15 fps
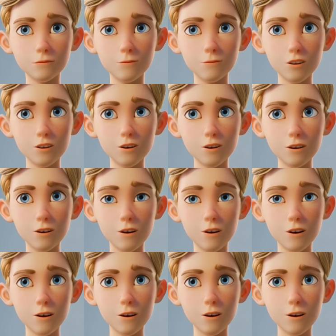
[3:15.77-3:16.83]
Try
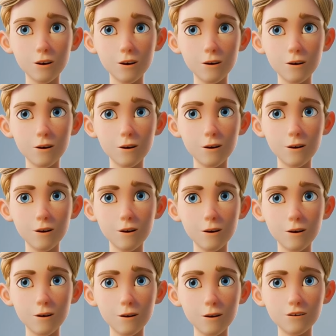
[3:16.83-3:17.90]
testing with different source
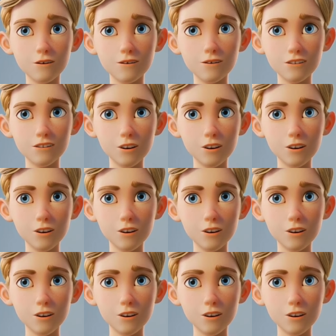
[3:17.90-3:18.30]
images,